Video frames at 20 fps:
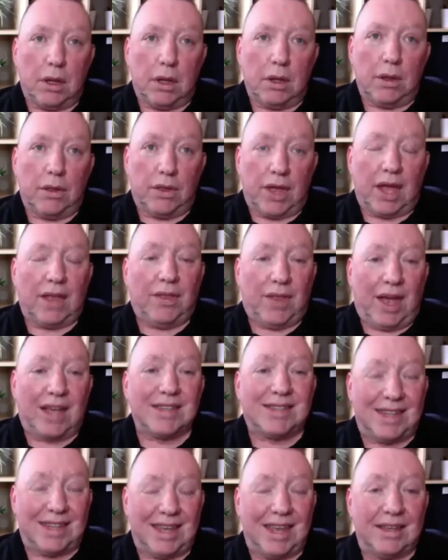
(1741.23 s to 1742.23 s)
that
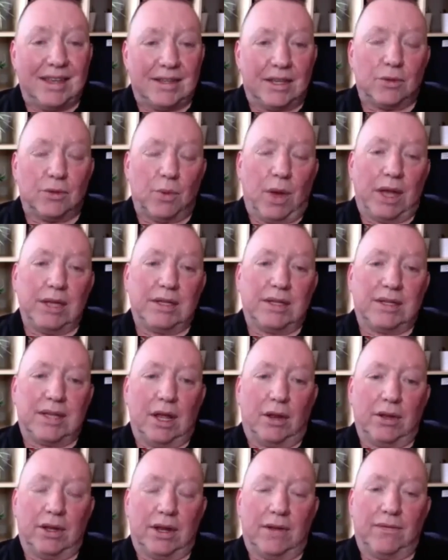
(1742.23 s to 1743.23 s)
that's the easiest way to
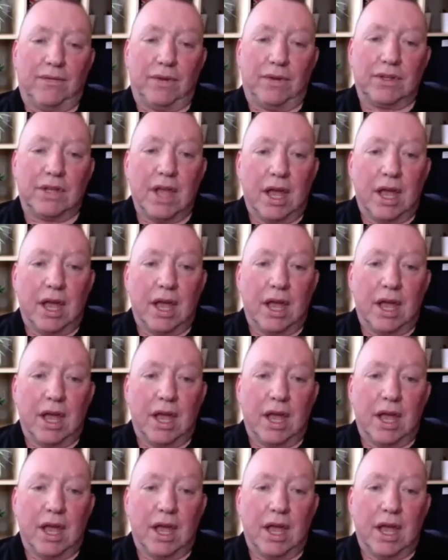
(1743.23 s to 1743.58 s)
tell the difference.